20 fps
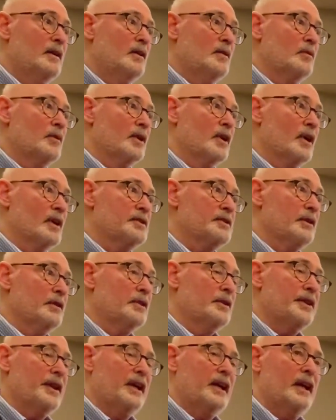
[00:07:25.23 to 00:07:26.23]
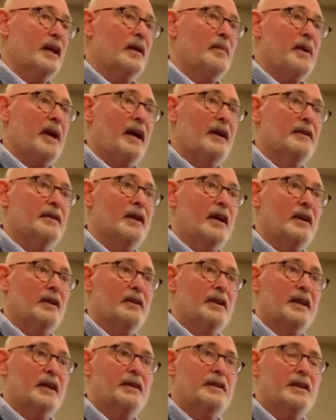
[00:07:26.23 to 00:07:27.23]
We're also thinking about not
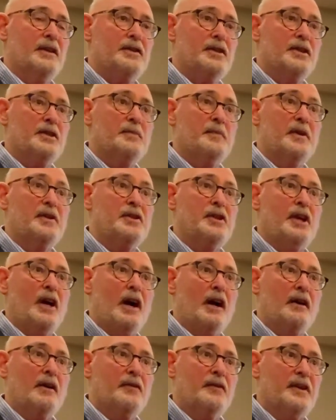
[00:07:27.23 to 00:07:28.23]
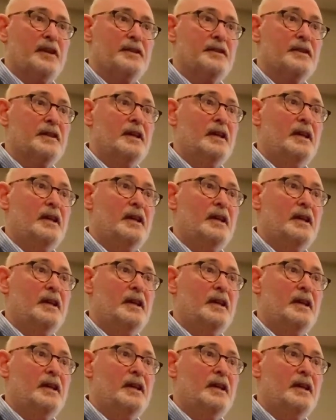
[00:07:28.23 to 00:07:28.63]
only conditions, but geographies,